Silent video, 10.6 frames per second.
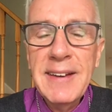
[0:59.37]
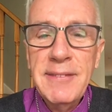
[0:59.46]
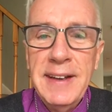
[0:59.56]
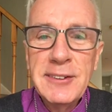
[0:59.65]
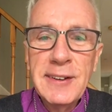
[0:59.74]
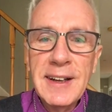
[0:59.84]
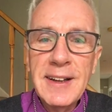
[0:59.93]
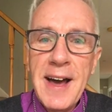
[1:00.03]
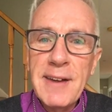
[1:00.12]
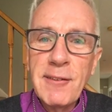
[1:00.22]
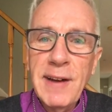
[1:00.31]
featuring a
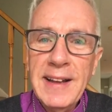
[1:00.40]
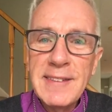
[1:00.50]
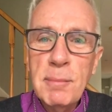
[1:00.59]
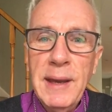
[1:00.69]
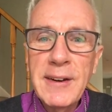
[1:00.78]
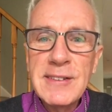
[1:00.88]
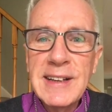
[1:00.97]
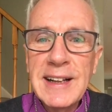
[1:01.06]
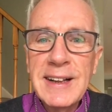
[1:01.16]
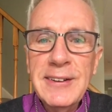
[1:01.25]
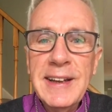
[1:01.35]
lot of great speakers,
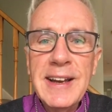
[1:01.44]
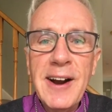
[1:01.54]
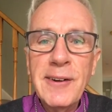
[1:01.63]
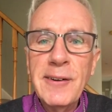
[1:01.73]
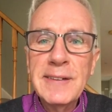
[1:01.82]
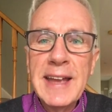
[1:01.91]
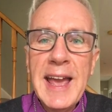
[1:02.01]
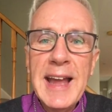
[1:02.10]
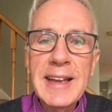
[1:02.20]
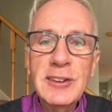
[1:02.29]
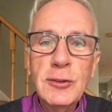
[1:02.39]
including our own
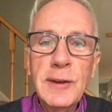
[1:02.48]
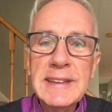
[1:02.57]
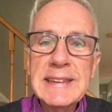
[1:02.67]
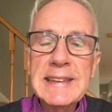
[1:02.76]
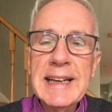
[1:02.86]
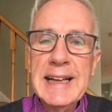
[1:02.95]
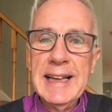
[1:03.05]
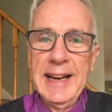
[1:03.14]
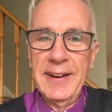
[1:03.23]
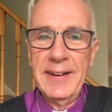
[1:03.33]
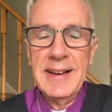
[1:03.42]
Canon George
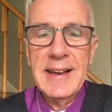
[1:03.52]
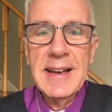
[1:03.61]
Sinclair.